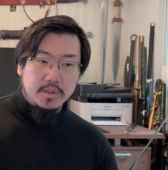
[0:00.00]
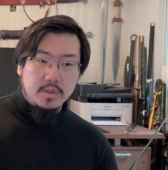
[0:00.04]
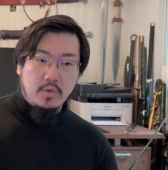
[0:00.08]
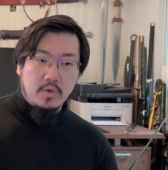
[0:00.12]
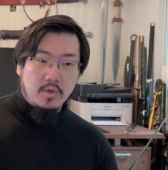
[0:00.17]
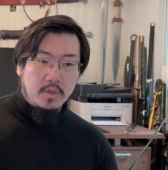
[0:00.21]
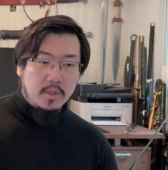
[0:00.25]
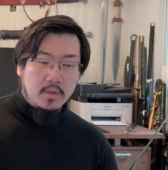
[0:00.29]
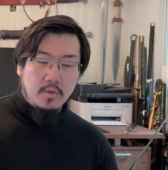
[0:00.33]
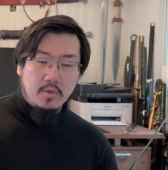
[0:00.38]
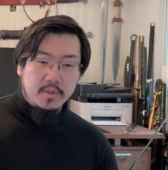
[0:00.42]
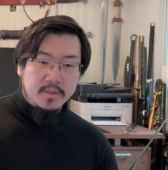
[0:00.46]

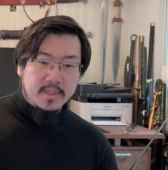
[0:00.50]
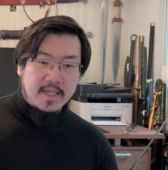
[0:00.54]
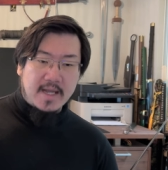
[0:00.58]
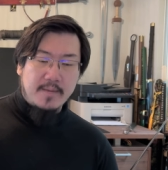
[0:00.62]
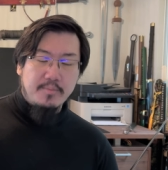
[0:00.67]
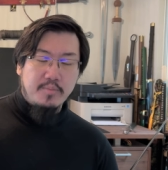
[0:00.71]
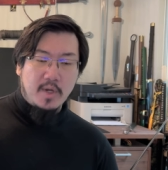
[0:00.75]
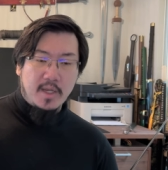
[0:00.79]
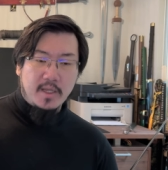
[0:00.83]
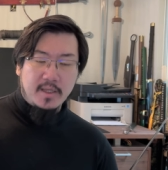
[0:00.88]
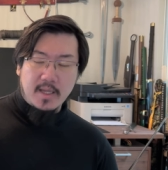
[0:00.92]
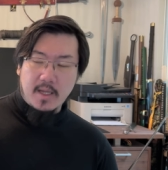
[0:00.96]
sword will
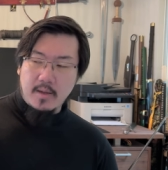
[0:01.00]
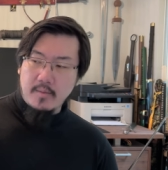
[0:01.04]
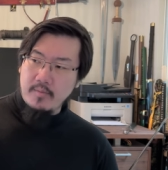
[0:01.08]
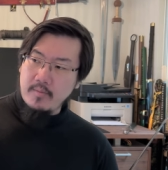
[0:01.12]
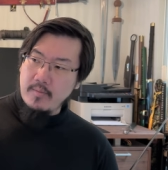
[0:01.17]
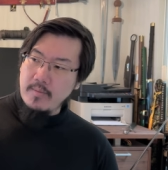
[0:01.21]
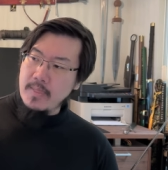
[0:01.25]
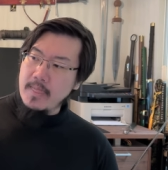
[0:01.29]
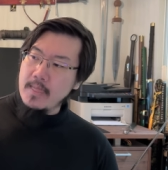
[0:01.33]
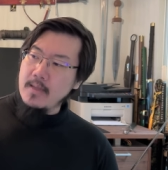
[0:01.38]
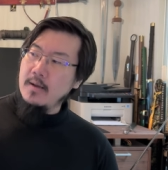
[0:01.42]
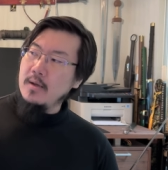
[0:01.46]
not break
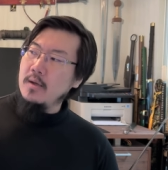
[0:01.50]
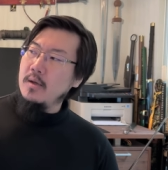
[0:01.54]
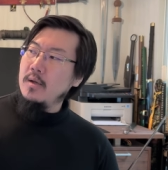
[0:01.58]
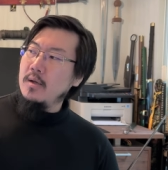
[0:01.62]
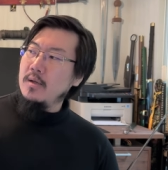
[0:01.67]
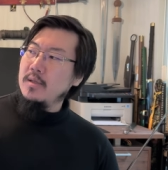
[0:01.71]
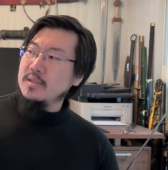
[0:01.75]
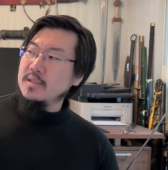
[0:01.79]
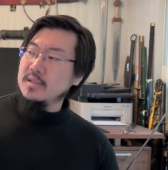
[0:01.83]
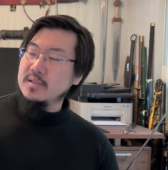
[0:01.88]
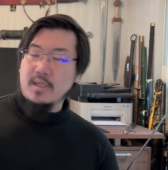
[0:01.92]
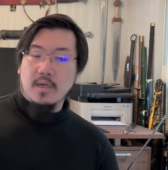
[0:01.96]
them,
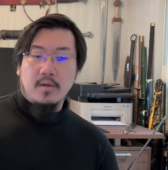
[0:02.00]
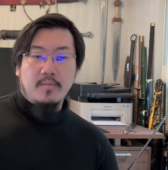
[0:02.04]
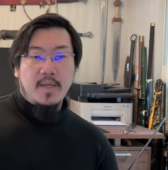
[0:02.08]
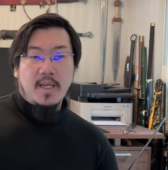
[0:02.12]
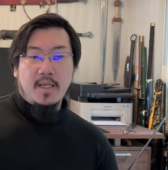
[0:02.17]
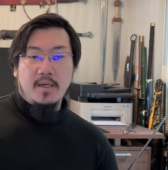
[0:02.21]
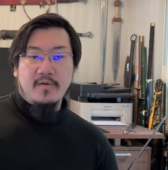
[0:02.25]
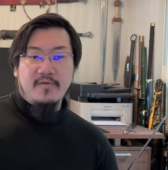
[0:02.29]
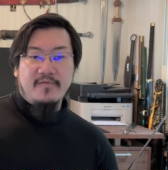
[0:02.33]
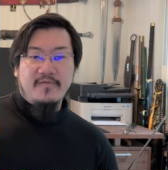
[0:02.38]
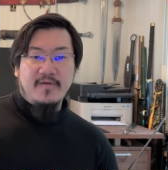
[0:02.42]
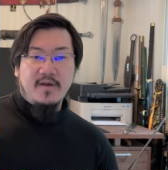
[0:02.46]
since they're
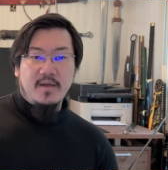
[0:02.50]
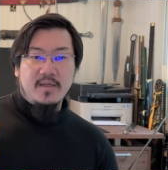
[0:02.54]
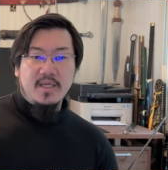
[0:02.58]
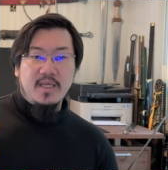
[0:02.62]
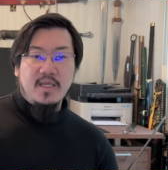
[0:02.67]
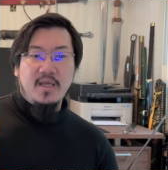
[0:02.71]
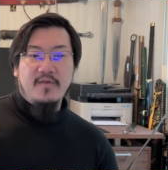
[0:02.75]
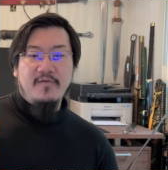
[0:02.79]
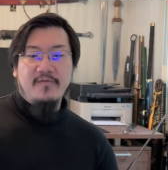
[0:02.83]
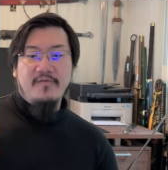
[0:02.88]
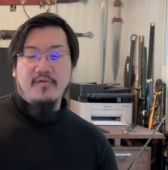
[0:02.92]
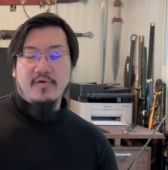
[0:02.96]
made of uh,
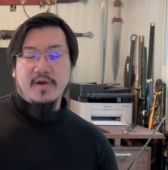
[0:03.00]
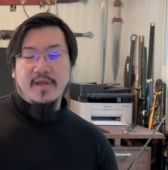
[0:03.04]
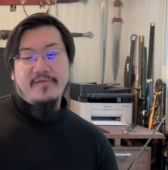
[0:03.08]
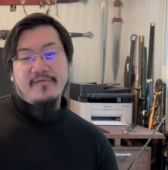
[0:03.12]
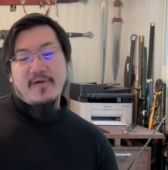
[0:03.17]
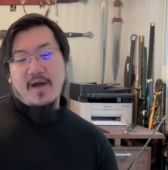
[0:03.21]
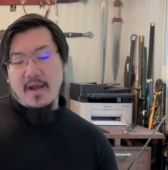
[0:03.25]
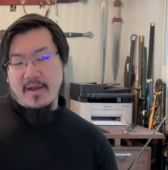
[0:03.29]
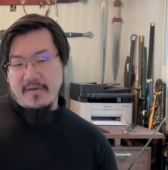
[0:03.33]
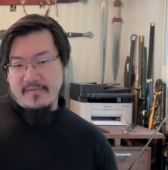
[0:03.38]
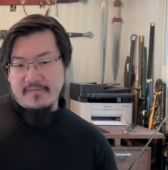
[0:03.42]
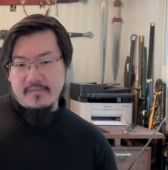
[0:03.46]

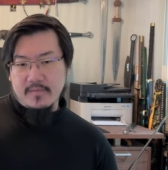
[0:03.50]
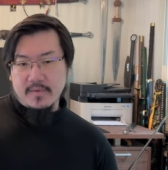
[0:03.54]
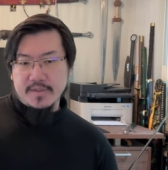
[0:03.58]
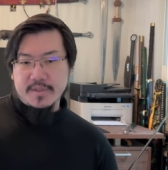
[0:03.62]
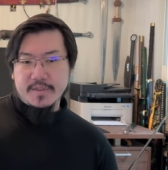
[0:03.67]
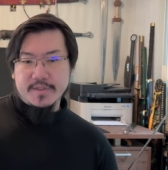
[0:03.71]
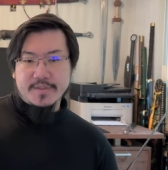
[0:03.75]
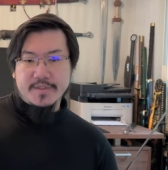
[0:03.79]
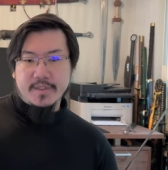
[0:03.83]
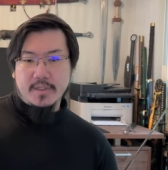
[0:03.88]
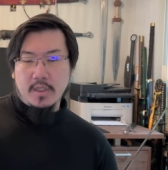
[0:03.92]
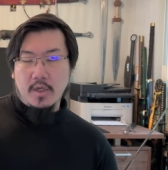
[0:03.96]
EN45, which is
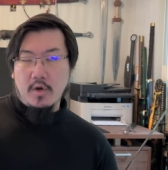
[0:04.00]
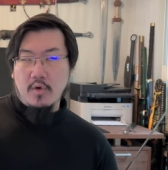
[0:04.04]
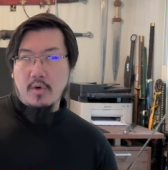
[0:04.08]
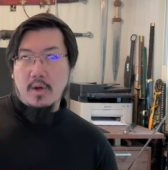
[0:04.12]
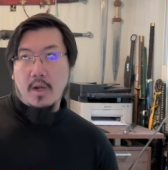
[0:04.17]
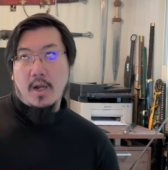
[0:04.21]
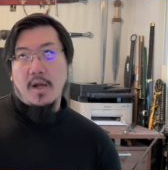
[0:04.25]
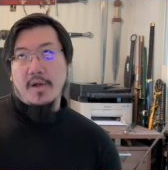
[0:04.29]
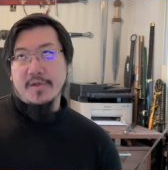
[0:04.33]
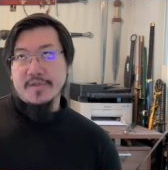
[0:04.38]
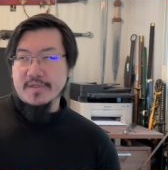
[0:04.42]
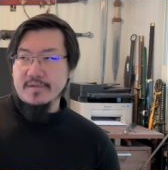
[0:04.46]
just a low
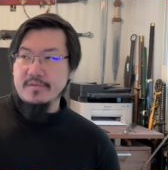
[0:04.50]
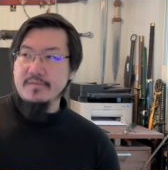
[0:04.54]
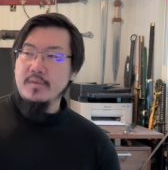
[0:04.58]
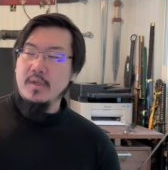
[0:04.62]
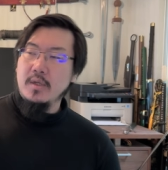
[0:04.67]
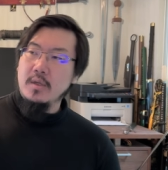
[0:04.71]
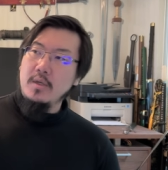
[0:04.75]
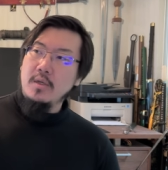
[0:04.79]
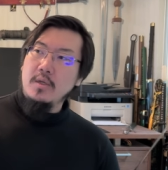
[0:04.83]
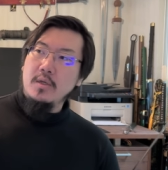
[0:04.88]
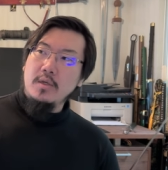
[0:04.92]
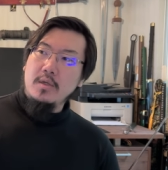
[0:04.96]
cost
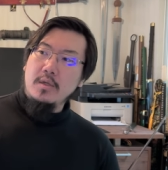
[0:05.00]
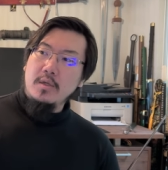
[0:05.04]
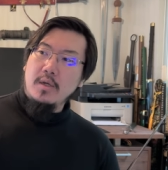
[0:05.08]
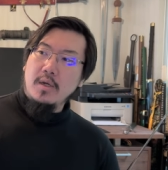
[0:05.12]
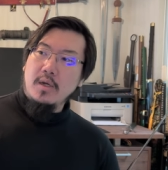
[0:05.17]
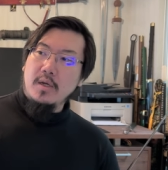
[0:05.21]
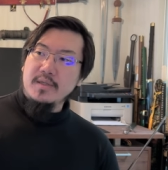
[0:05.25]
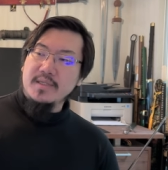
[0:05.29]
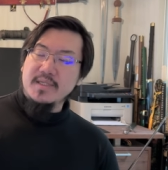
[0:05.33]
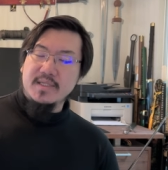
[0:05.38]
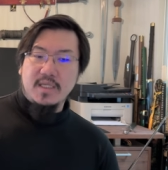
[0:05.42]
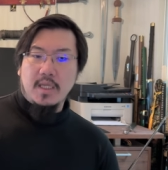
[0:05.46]

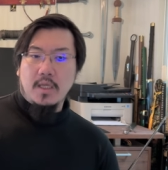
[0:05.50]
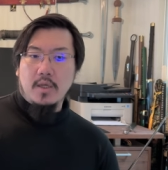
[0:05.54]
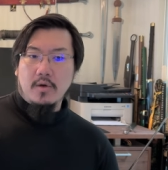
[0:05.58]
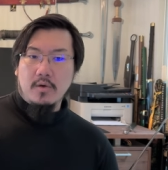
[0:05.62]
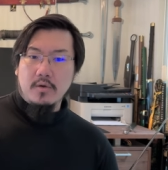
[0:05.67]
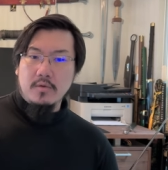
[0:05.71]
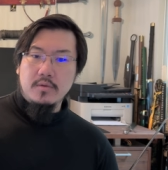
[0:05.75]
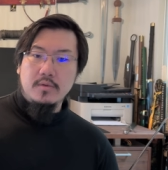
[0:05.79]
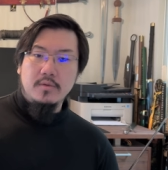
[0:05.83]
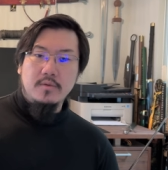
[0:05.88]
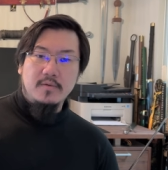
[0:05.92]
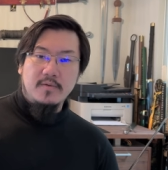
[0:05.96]
uh,
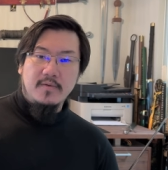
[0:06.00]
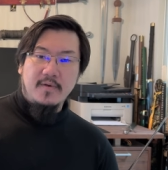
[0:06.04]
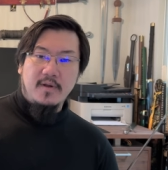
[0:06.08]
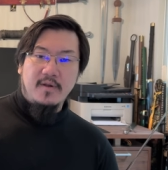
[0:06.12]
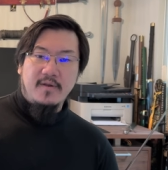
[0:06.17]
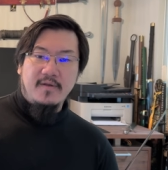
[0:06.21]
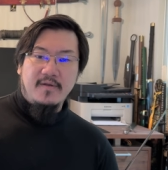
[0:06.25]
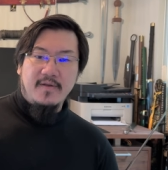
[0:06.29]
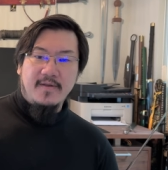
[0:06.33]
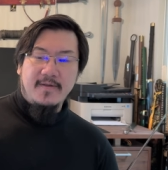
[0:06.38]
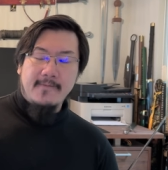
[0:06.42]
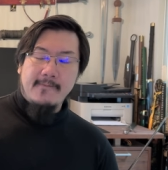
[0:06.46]
steel,
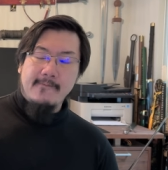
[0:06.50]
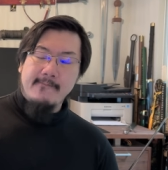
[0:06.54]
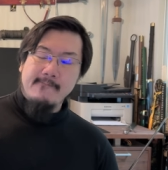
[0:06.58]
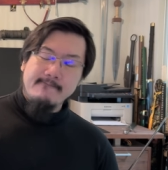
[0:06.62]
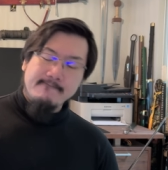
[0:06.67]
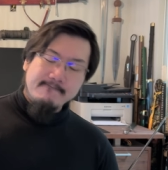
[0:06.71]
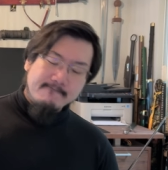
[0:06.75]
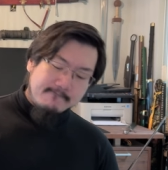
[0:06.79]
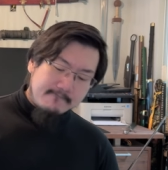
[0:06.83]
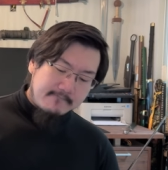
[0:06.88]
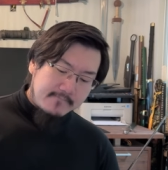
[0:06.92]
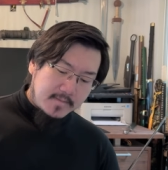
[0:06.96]
very
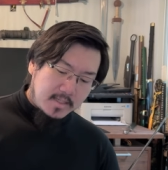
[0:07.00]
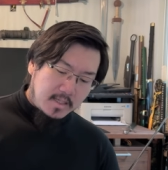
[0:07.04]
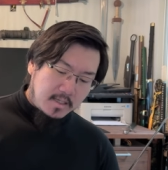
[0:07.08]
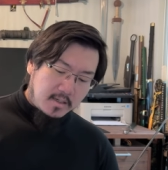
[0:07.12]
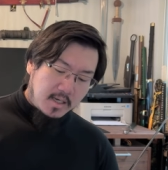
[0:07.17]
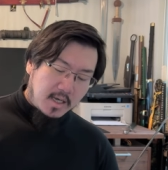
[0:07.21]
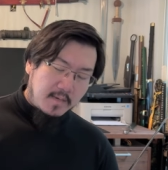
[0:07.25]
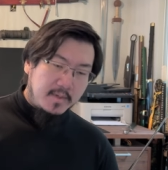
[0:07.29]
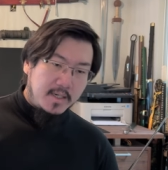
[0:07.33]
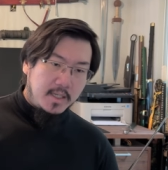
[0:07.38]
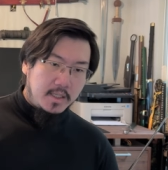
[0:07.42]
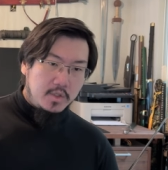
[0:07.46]

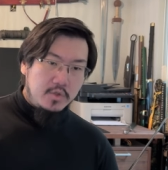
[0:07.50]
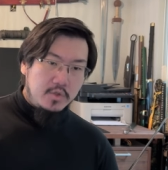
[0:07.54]
commonly